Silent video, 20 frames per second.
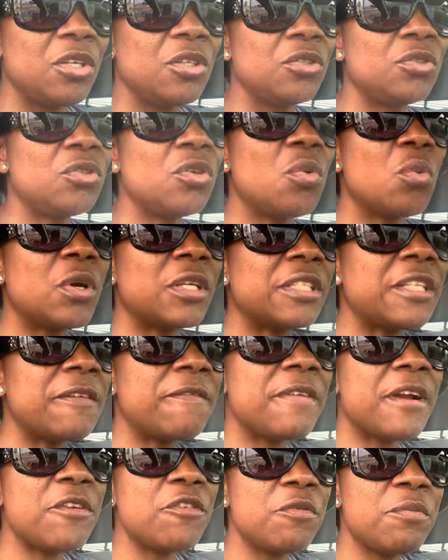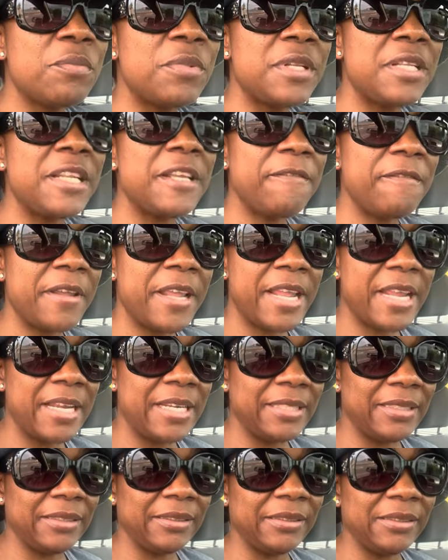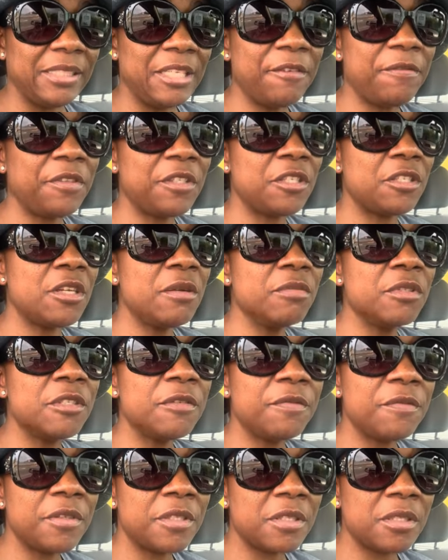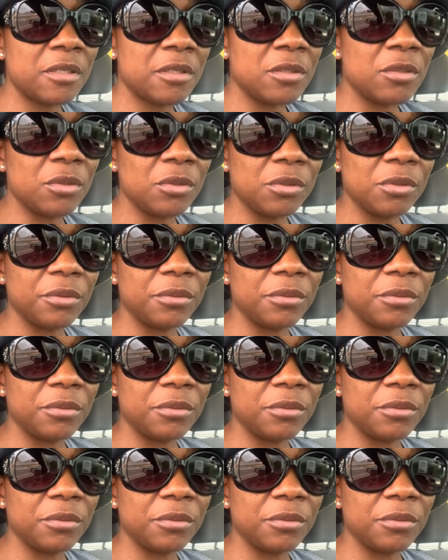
so whatever you believe in if it is something physical